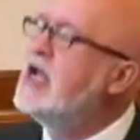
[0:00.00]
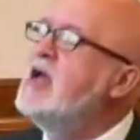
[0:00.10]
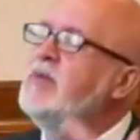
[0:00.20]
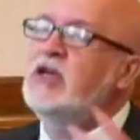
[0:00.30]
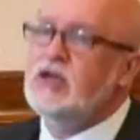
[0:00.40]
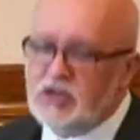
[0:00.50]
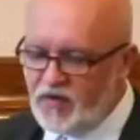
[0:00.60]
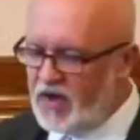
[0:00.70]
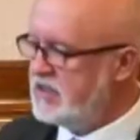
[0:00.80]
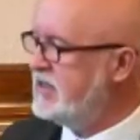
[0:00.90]
because of
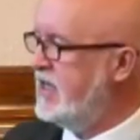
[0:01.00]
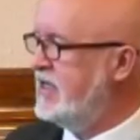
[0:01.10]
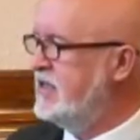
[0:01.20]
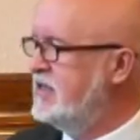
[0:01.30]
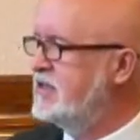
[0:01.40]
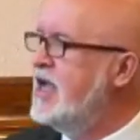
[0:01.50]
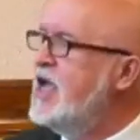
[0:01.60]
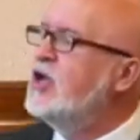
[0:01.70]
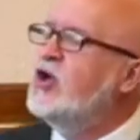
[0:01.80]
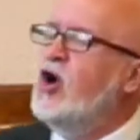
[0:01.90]
our sins.
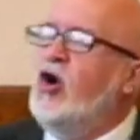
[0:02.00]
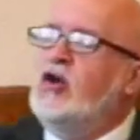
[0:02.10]
God